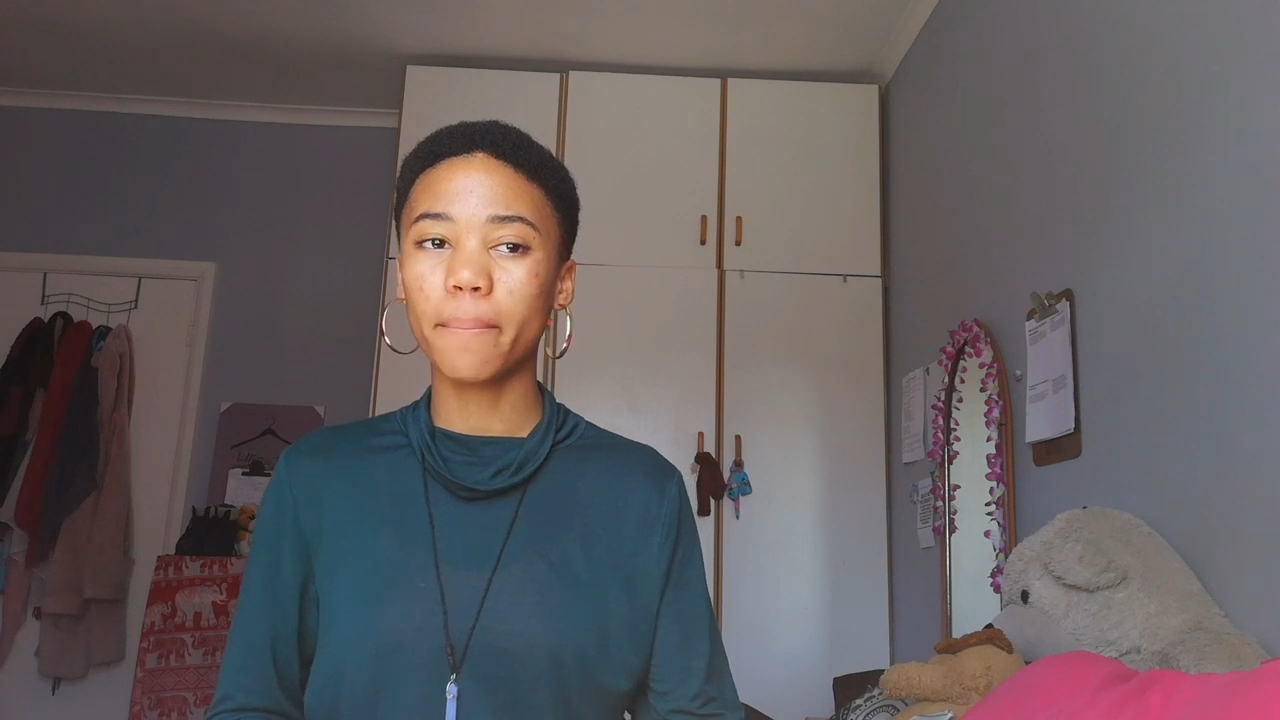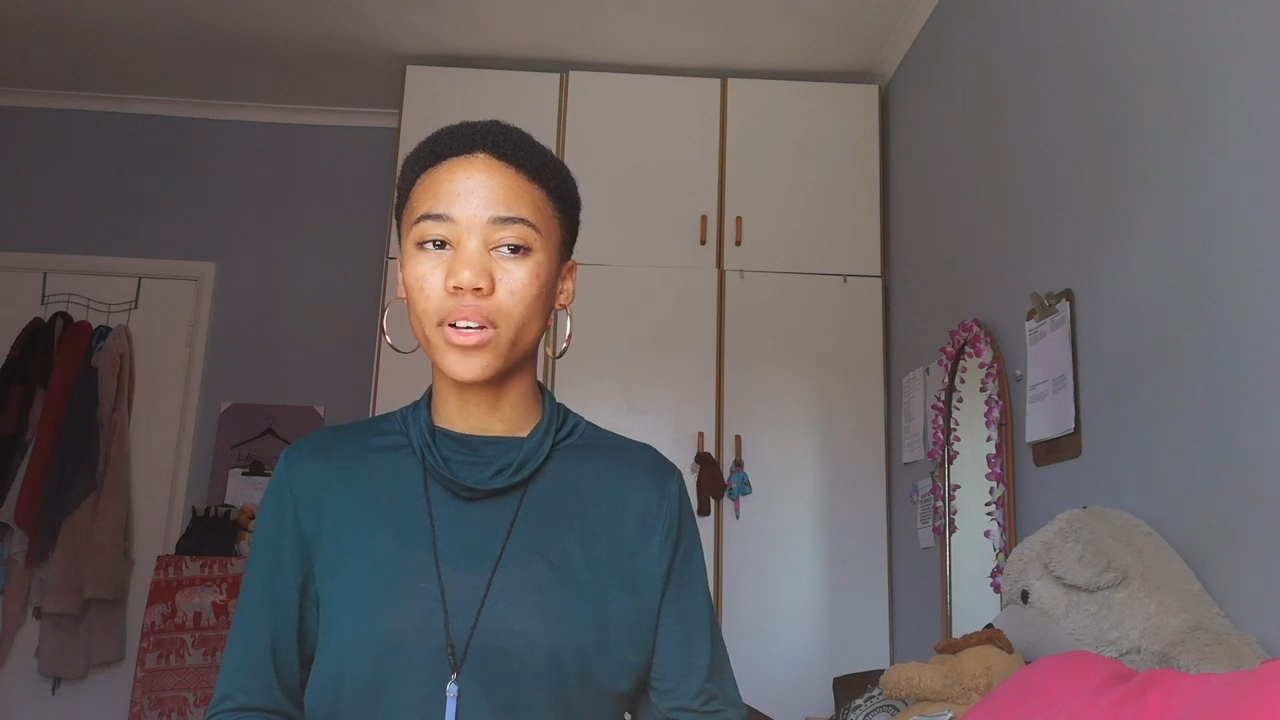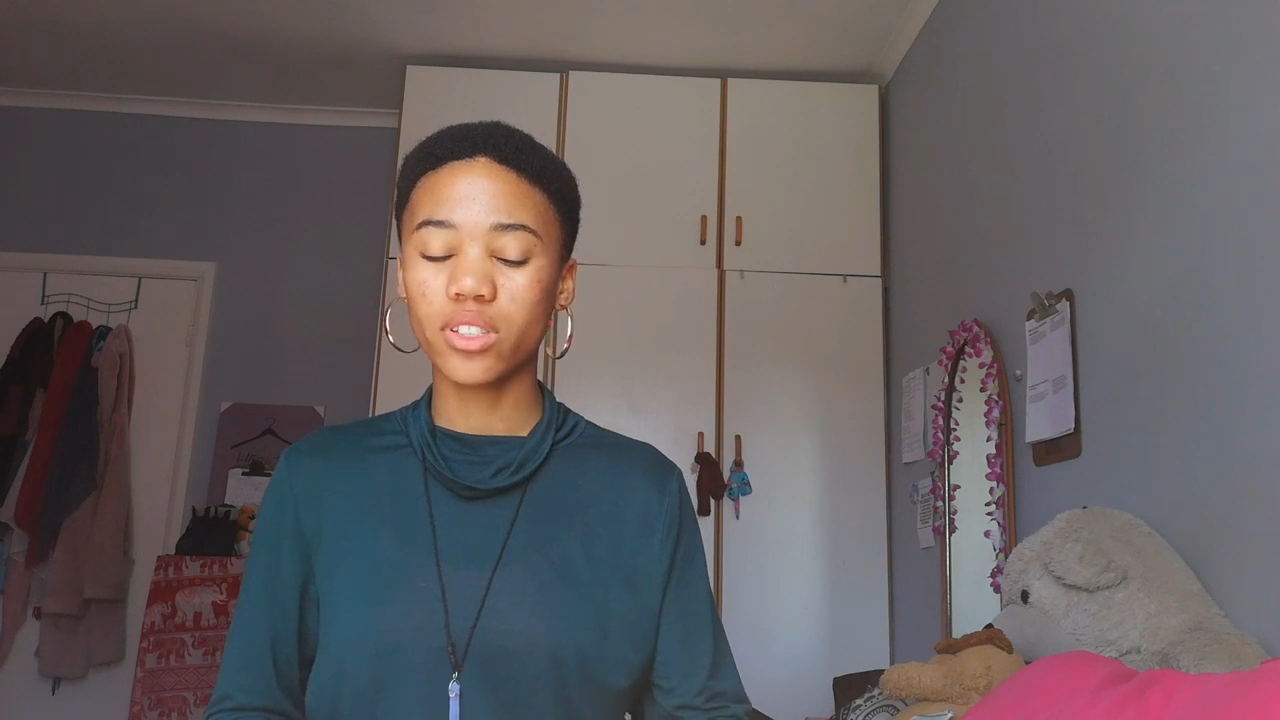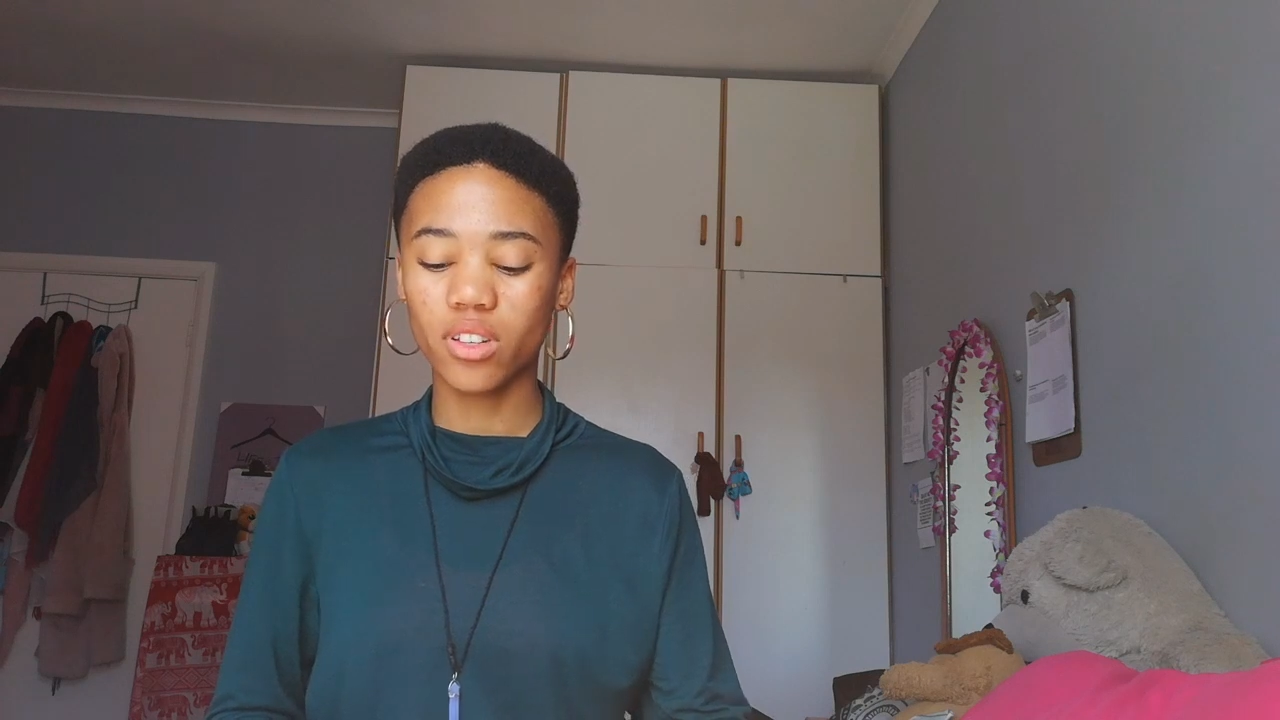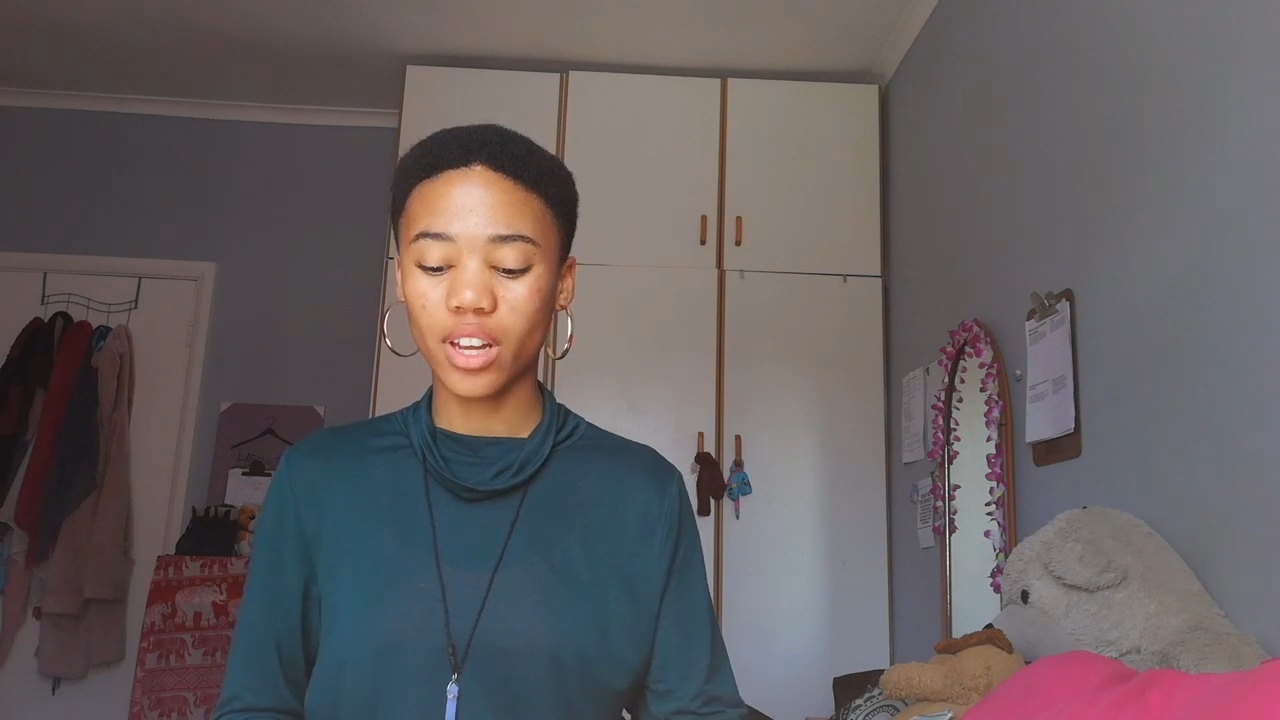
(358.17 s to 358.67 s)

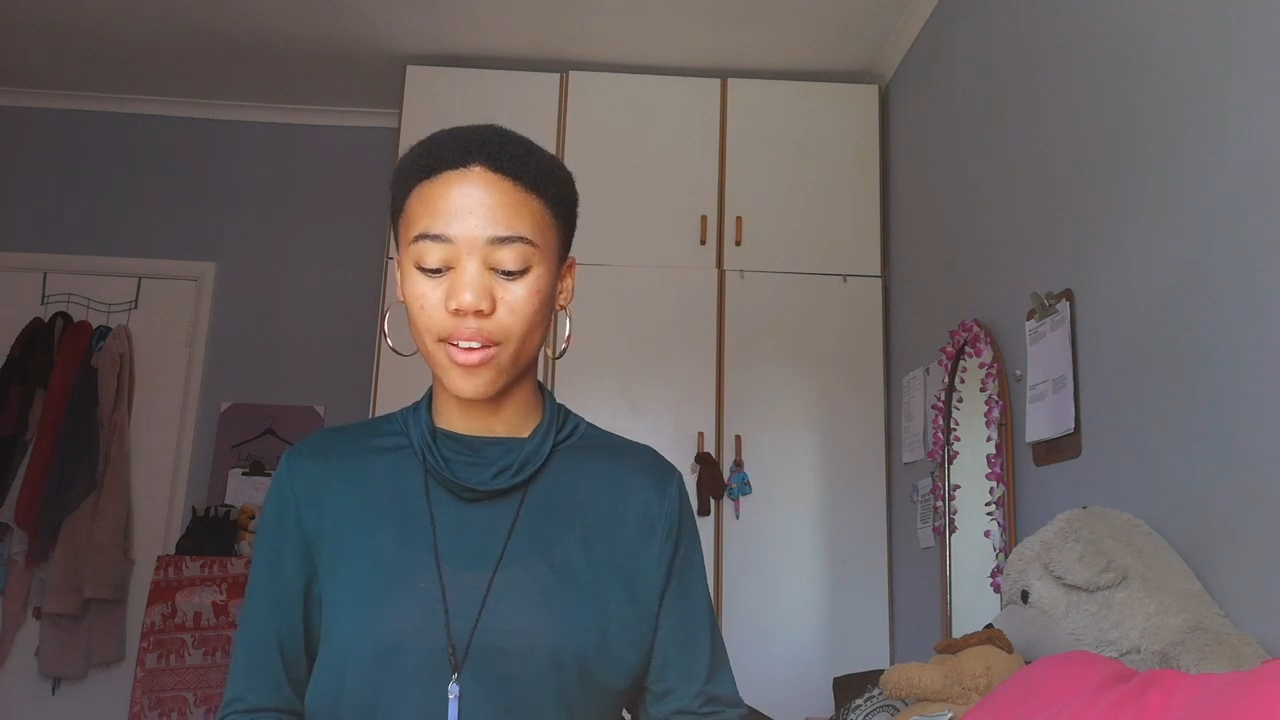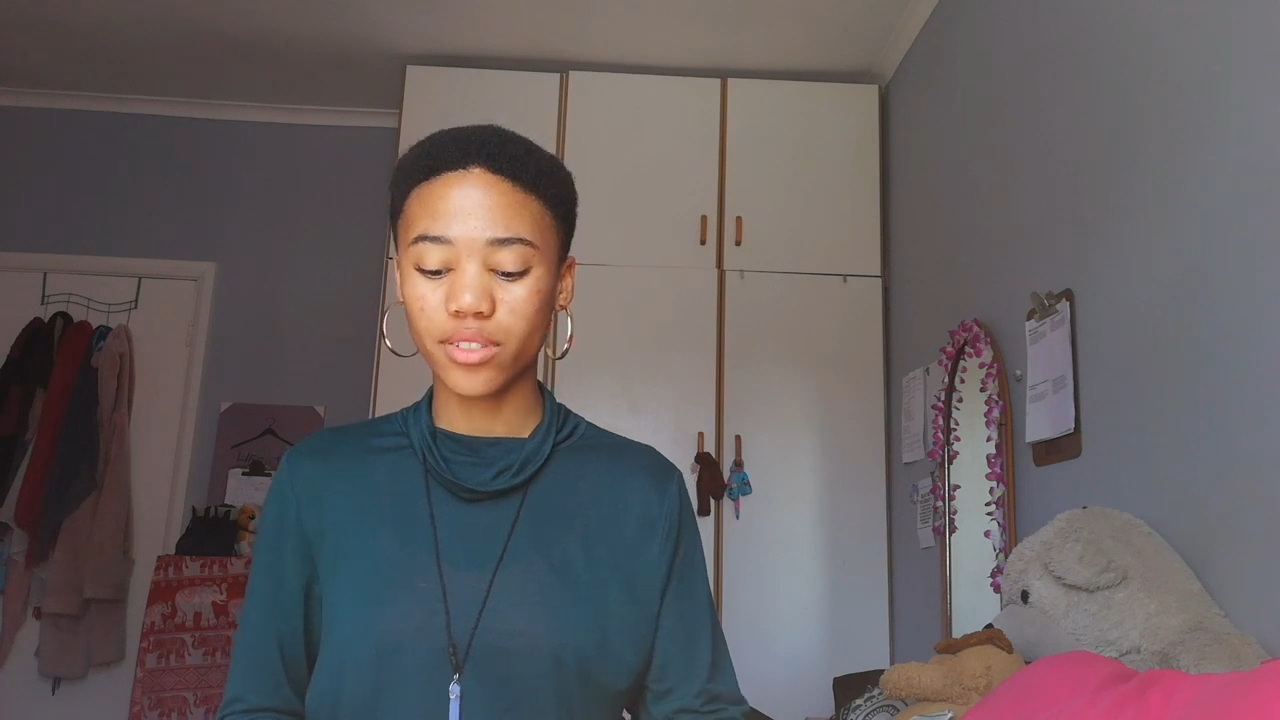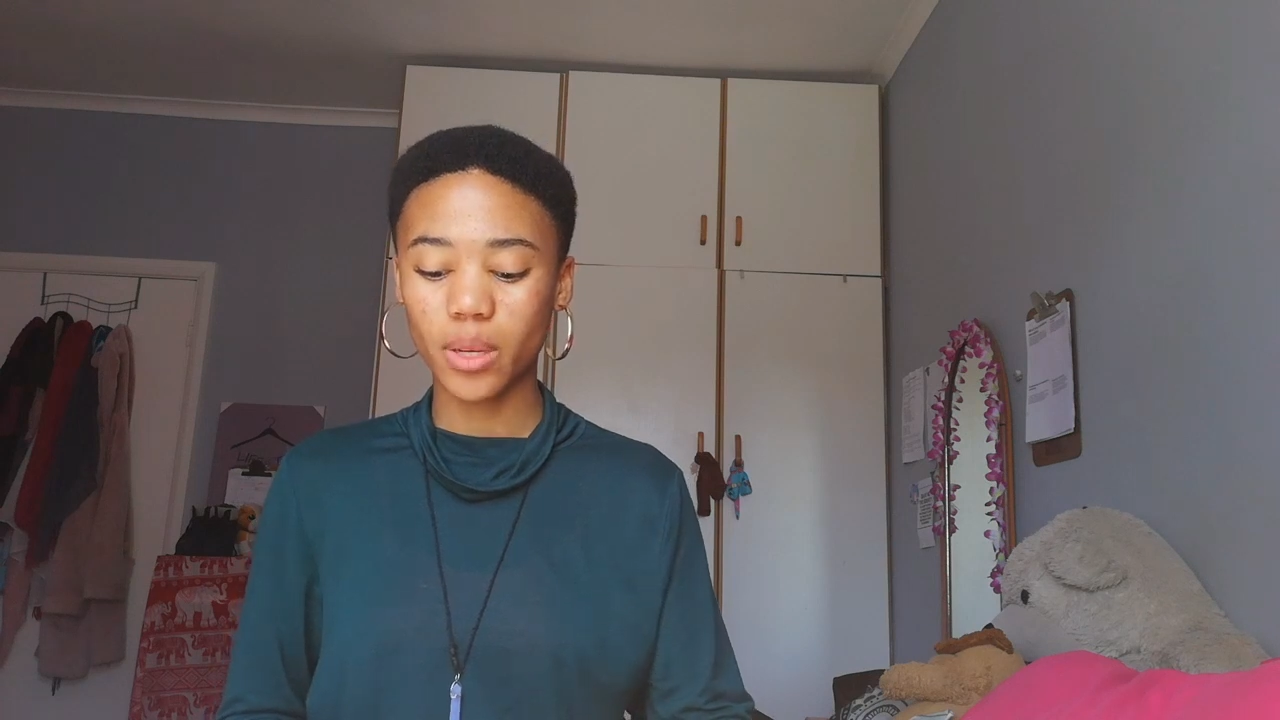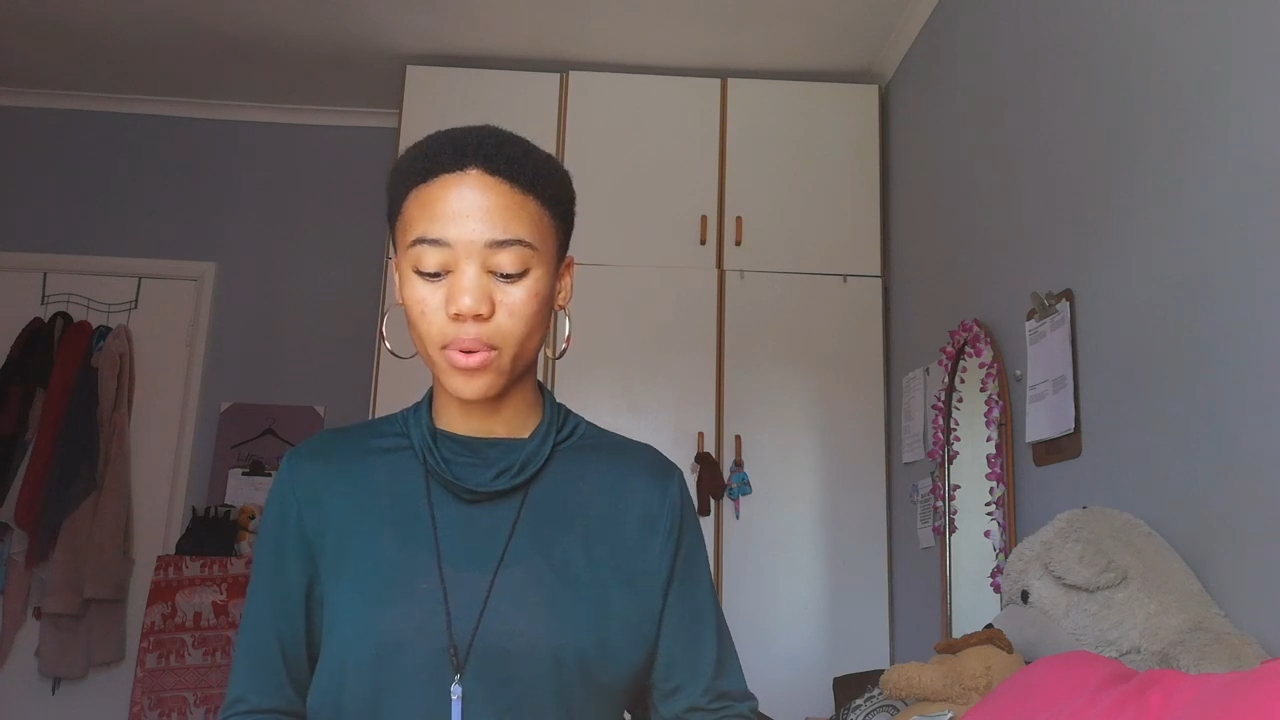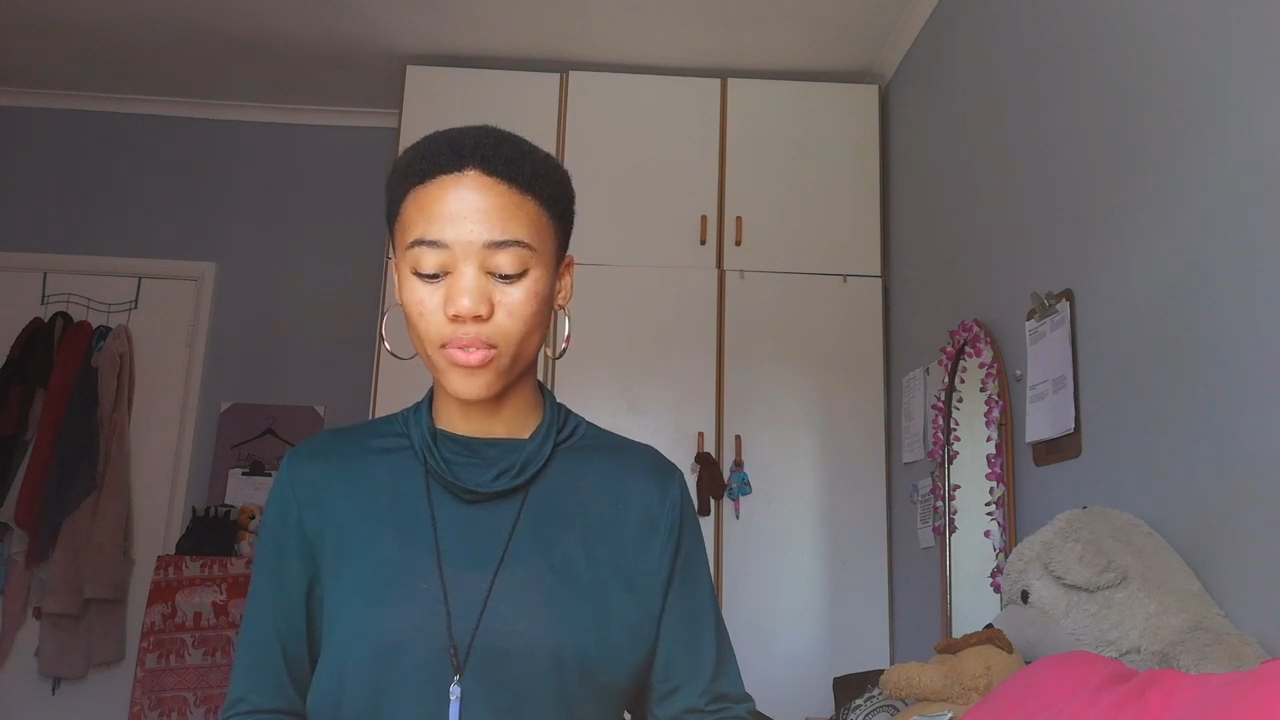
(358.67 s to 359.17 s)
personal life separate